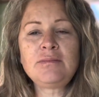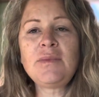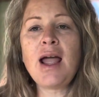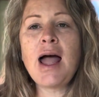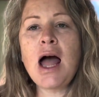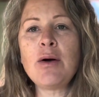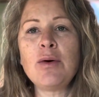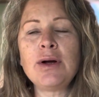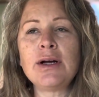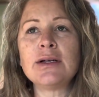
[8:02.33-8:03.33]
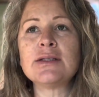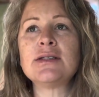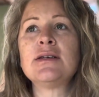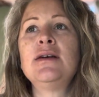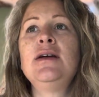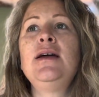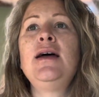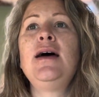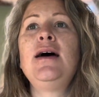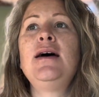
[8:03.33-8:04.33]
how it works.
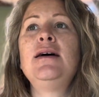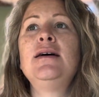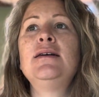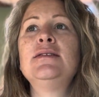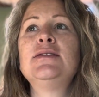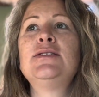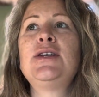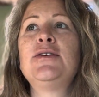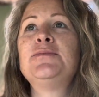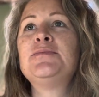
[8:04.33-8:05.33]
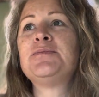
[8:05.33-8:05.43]
So